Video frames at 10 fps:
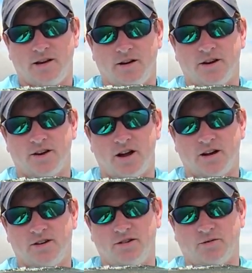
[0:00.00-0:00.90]
here at
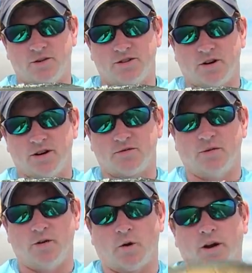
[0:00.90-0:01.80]
Dogtooth Resort, it's
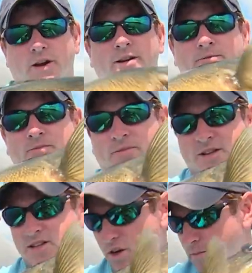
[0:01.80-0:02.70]
really working.
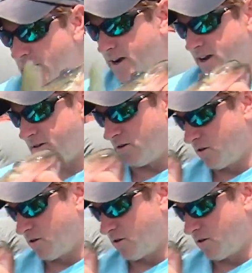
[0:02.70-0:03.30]
Let's get her back in real